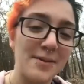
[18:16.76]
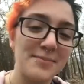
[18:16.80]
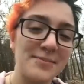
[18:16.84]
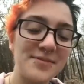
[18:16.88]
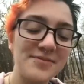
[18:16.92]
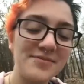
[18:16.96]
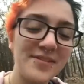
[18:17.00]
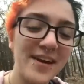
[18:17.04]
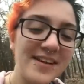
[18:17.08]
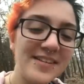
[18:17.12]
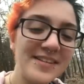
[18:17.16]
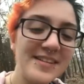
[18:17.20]

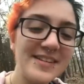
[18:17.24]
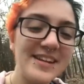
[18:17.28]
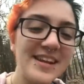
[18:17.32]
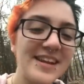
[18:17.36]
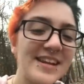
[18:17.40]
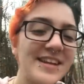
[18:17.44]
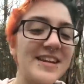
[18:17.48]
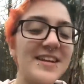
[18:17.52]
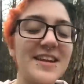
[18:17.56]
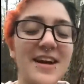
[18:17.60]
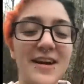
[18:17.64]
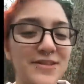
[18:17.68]
pushing
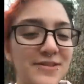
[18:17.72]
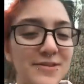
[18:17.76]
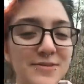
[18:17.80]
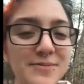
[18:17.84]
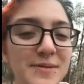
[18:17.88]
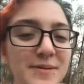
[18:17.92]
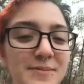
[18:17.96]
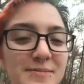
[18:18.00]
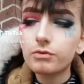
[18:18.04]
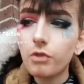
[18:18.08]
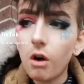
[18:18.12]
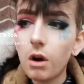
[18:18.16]
young people
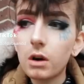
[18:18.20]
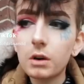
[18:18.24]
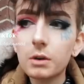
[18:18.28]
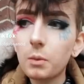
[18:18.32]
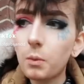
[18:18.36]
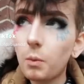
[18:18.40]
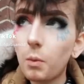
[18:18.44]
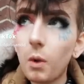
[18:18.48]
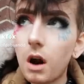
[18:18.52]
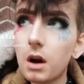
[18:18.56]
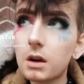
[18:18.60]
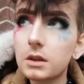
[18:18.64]

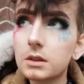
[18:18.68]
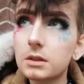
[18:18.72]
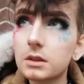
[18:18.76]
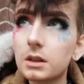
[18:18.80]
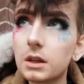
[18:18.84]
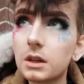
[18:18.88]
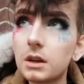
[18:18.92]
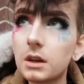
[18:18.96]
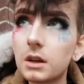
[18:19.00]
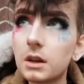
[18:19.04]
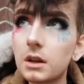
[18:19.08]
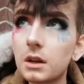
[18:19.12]
towards
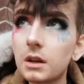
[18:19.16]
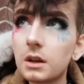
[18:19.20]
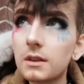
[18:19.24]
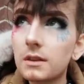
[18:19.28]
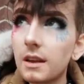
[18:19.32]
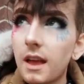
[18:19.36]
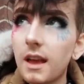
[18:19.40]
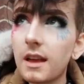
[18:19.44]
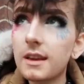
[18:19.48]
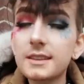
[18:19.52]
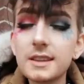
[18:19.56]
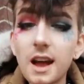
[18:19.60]
gender
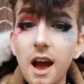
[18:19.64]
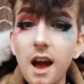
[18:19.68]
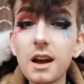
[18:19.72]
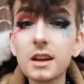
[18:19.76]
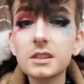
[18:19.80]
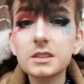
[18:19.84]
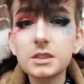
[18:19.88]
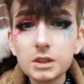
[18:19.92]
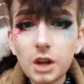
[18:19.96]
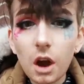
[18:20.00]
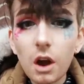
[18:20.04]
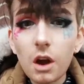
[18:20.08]
ideology
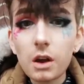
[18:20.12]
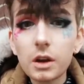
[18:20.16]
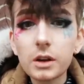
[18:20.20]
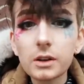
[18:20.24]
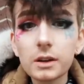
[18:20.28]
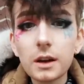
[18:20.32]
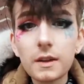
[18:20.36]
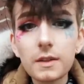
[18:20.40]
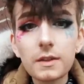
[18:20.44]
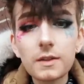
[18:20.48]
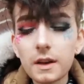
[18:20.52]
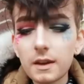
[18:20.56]
and this
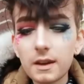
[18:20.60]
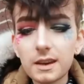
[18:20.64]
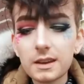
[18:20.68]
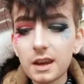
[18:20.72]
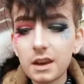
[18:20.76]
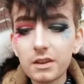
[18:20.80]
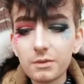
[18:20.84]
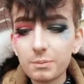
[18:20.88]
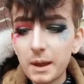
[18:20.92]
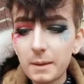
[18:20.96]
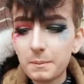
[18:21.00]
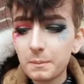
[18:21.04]
kind of
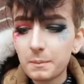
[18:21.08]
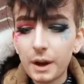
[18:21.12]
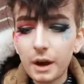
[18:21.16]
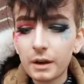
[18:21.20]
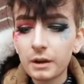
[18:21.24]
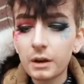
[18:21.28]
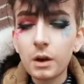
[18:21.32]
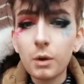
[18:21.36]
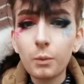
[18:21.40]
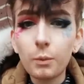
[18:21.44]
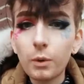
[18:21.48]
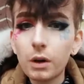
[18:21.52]

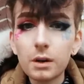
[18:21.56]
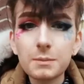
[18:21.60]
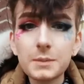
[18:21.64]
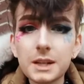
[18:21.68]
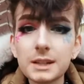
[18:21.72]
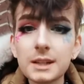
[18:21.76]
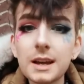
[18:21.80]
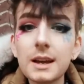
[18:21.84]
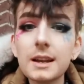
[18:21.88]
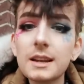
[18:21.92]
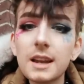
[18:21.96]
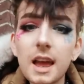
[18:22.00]
drive
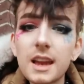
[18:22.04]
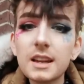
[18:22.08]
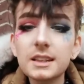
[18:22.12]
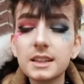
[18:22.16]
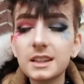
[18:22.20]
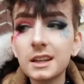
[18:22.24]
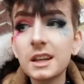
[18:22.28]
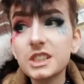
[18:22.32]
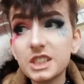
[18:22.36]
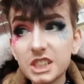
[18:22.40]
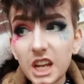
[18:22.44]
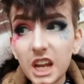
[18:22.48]
to follow
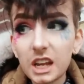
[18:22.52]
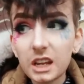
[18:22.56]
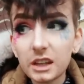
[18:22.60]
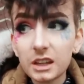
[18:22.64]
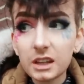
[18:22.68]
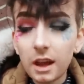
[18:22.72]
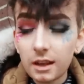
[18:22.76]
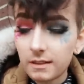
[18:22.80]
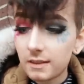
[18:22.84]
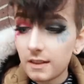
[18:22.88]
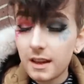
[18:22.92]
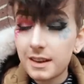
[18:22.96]
this
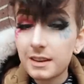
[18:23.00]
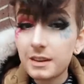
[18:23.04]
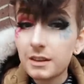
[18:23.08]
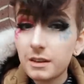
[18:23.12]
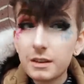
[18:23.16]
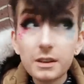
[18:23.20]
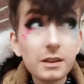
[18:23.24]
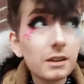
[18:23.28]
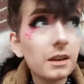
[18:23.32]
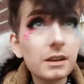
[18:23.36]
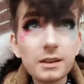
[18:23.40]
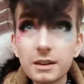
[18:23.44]
popular
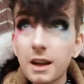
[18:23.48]
trend.